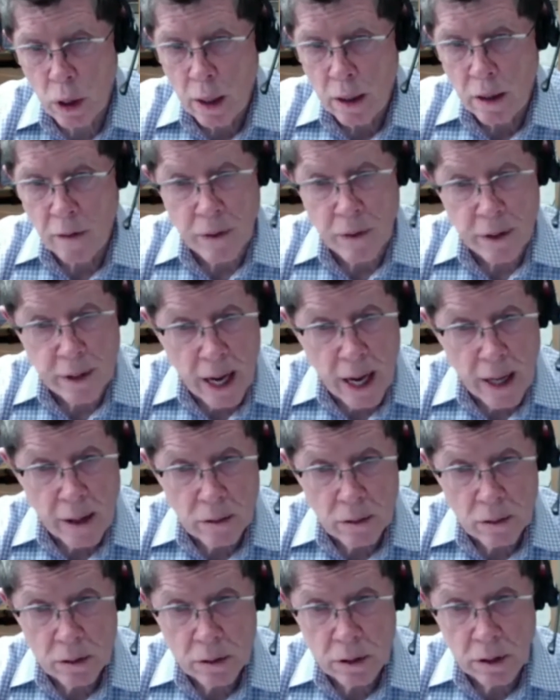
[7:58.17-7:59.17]
different
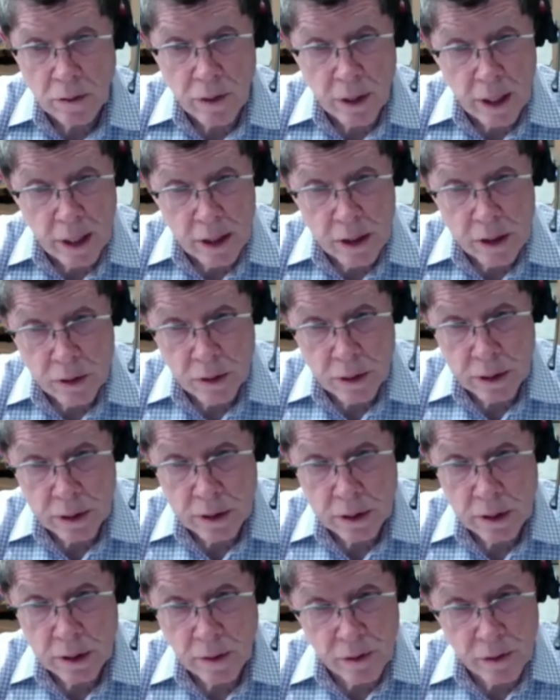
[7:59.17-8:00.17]
titles, different industries,
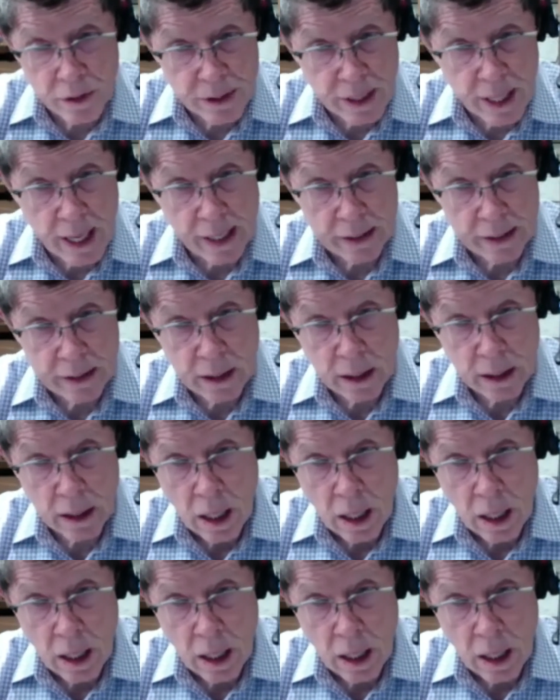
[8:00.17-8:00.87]
different size.